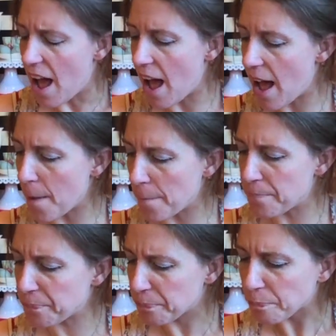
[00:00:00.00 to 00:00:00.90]

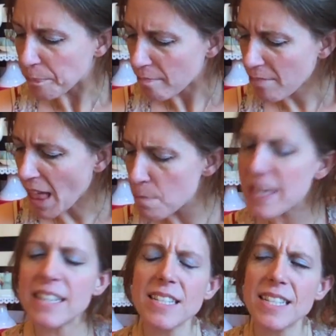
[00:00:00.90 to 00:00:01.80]

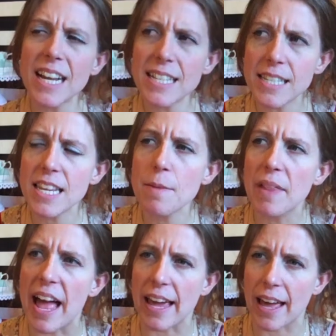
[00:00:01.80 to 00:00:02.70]
Because it does seem
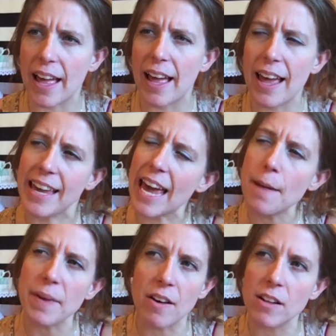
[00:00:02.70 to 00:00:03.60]
like, again,
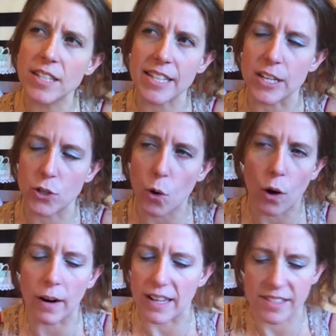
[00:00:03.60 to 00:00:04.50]
I'm being called to say
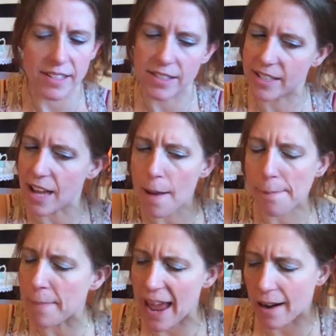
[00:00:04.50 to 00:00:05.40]
Taurus in
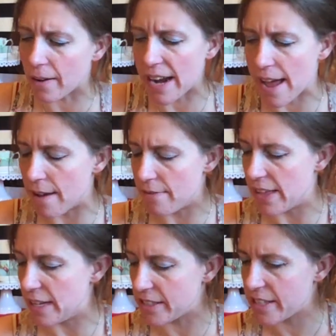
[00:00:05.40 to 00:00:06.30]
some area of
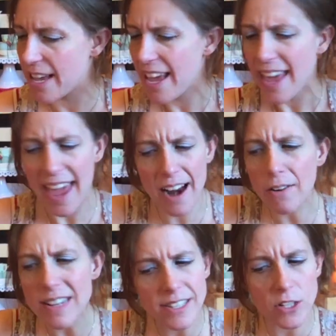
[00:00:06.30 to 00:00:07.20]
this.
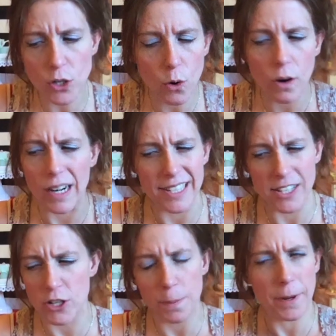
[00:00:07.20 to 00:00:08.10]
Aries and Taurus,
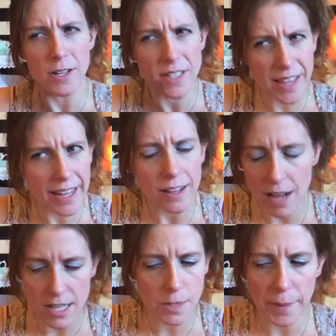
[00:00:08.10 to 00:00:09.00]
is your person like a
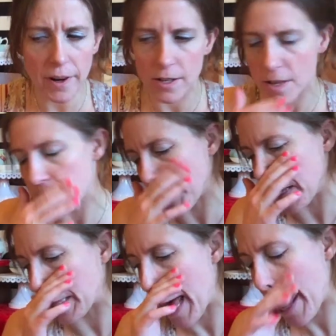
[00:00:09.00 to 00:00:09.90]
cusper or something
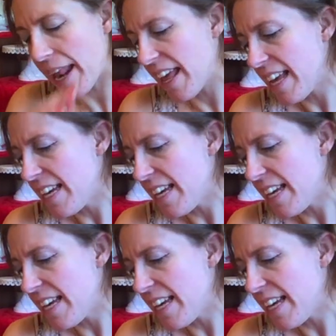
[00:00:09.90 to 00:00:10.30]
like that?